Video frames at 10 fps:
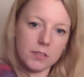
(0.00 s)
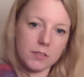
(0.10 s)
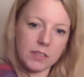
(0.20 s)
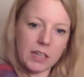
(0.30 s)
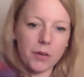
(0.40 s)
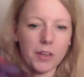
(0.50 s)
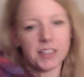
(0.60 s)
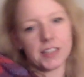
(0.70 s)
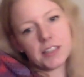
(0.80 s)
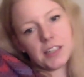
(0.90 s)
Now as
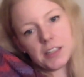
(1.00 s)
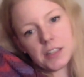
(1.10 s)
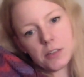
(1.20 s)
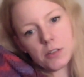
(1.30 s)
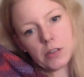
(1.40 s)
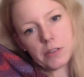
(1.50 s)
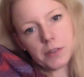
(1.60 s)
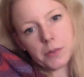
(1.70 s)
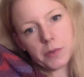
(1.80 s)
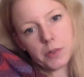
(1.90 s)
I see it, I don't know if
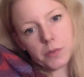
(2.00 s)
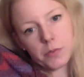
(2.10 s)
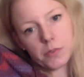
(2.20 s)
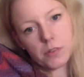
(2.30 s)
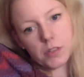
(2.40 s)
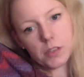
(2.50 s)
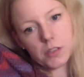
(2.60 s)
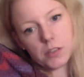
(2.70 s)
I want to frog it.